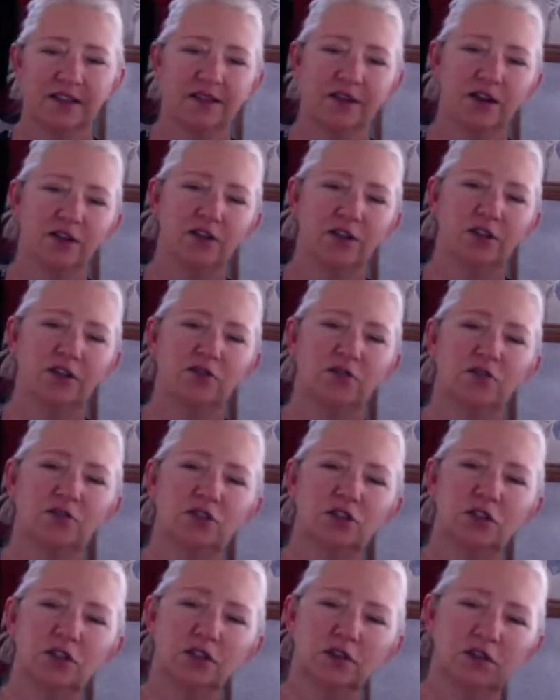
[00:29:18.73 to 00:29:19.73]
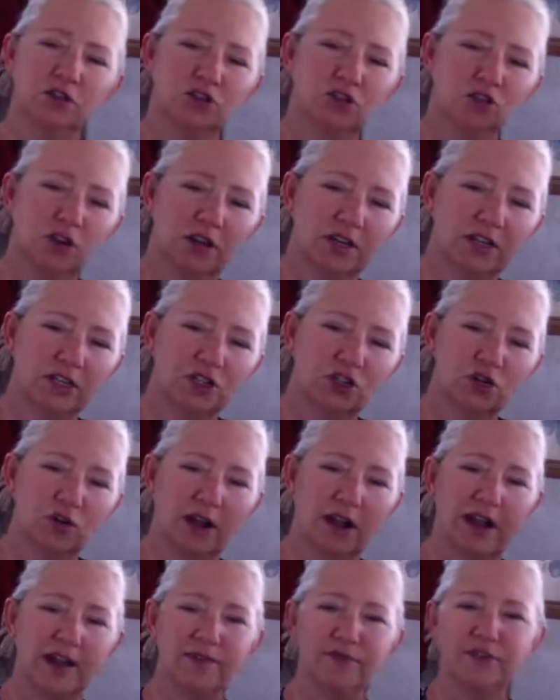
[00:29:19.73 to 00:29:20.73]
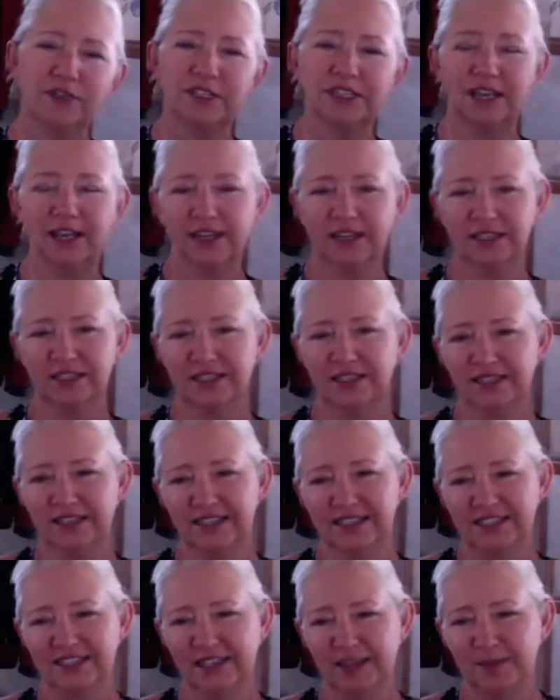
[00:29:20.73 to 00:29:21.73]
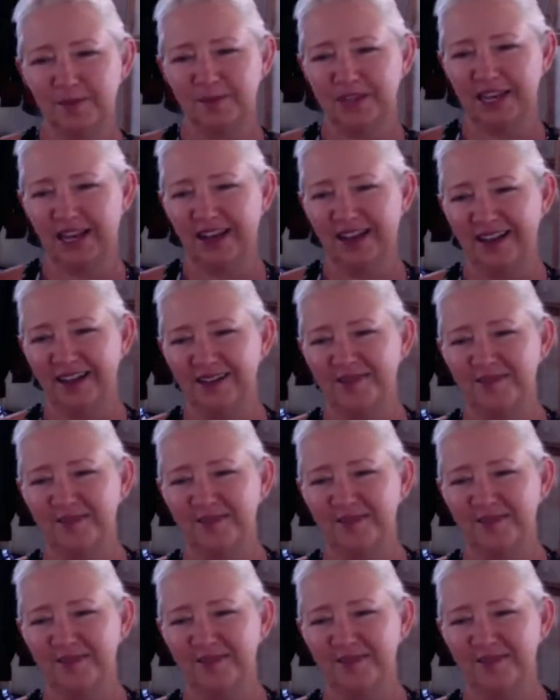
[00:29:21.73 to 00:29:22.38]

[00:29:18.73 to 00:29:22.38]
Are you trying to drive and text at the same time?